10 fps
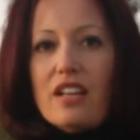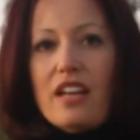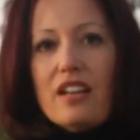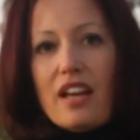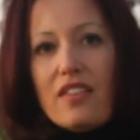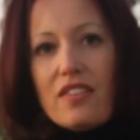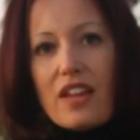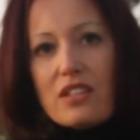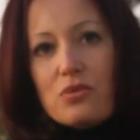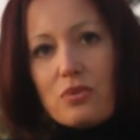And
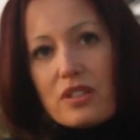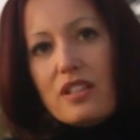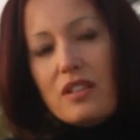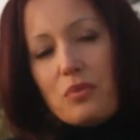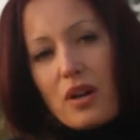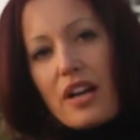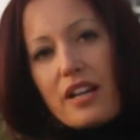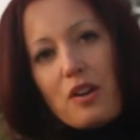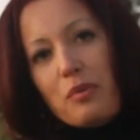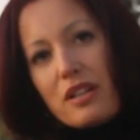that's really where I
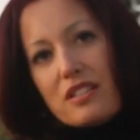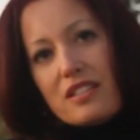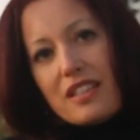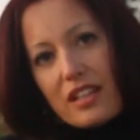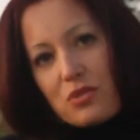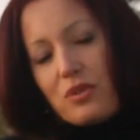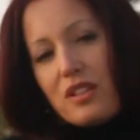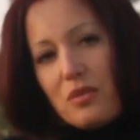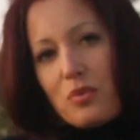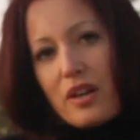go, because that's
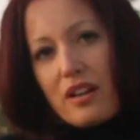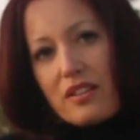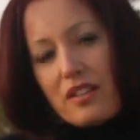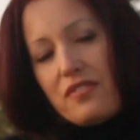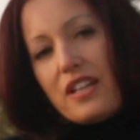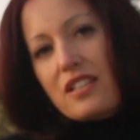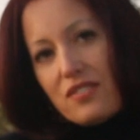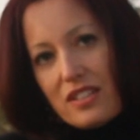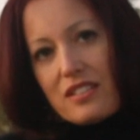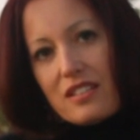really where the
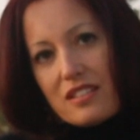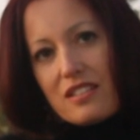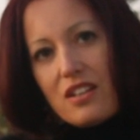effectiveness is.